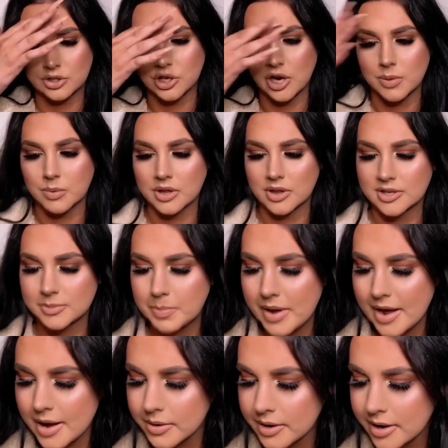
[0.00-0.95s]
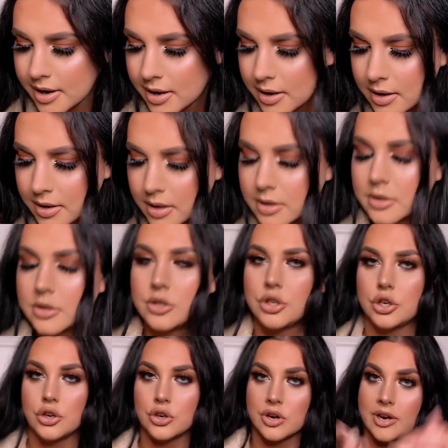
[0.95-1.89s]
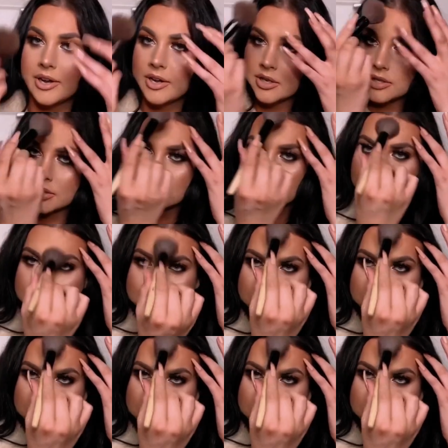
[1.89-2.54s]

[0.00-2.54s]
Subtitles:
I don't want this powder to crease.